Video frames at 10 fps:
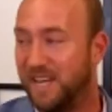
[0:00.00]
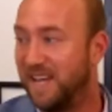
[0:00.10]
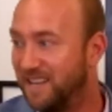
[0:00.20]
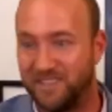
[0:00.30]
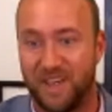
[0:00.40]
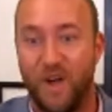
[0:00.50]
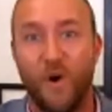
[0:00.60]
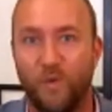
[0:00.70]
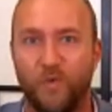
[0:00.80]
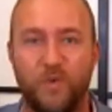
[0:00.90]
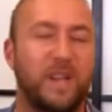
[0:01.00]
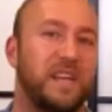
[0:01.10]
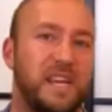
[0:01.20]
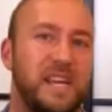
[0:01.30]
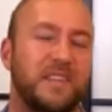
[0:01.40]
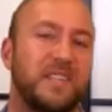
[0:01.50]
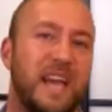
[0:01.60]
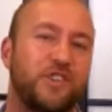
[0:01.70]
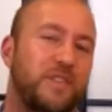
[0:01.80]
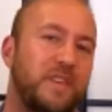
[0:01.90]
It is really neat. It's actually,